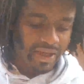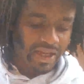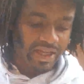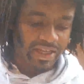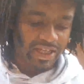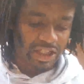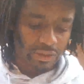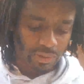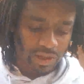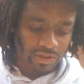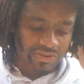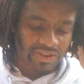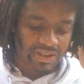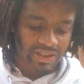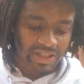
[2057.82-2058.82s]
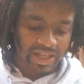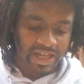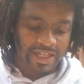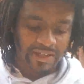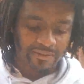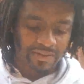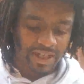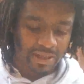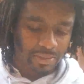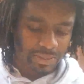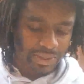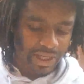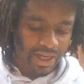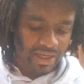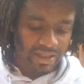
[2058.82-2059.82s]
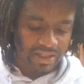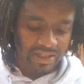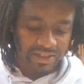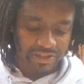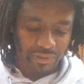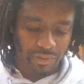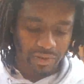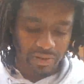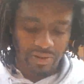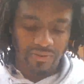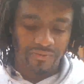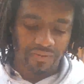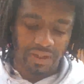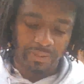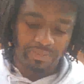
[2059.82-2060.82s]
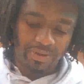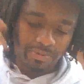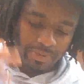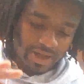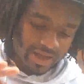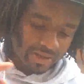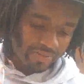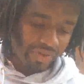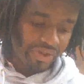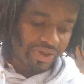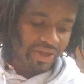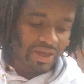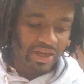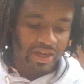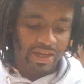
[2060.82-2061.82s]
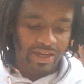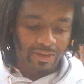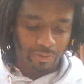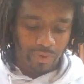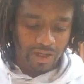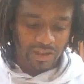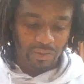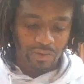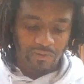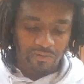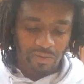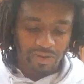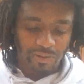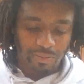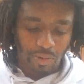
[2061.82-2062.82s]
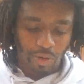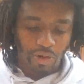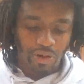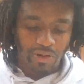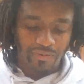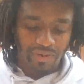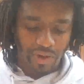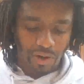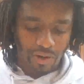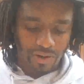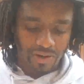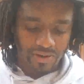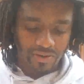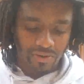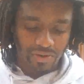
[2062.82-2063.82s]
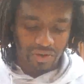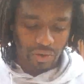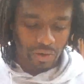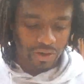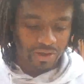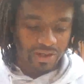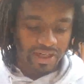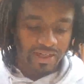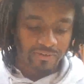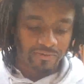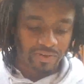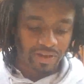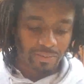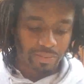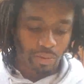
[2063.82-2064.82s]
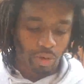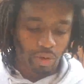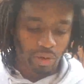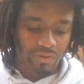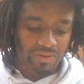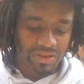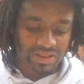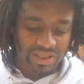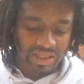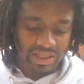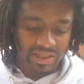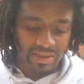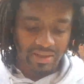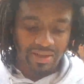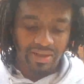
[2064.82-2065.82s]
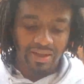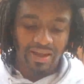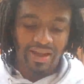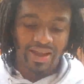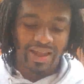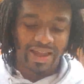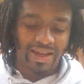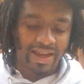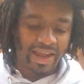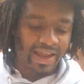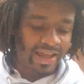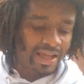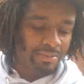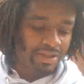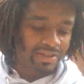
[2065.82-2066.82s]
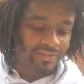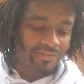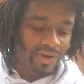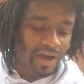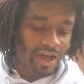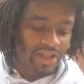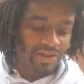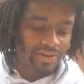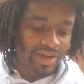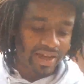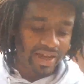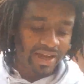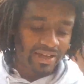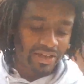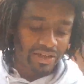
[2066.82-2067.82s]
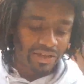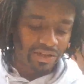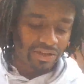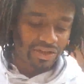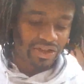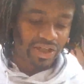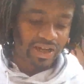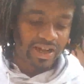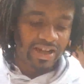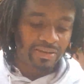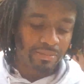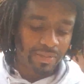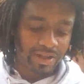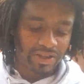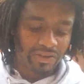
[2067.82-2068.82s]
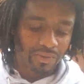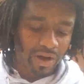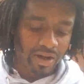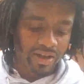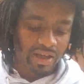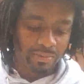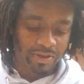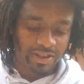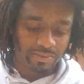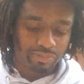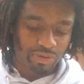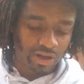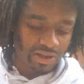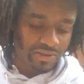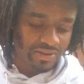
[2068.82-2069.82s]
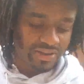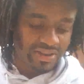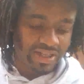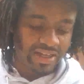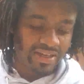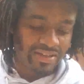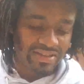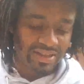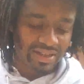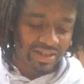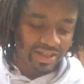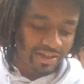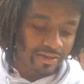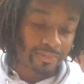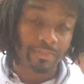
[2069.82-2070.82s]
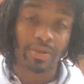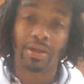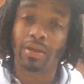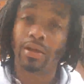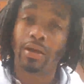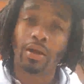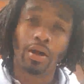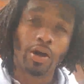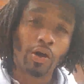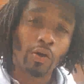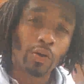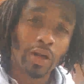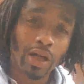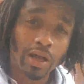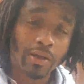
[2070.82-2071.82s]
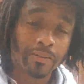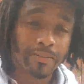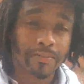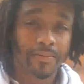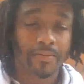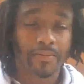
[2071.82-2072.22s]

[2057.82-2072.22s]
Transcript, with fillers: And he dwelt in the land of Lebanon eastward. Flip the map. And westward from the border of Yarden or Jordan and from the border of the sea. And Ham his father, and Cush, and Mitzrayim his brother, said unto him, hold up.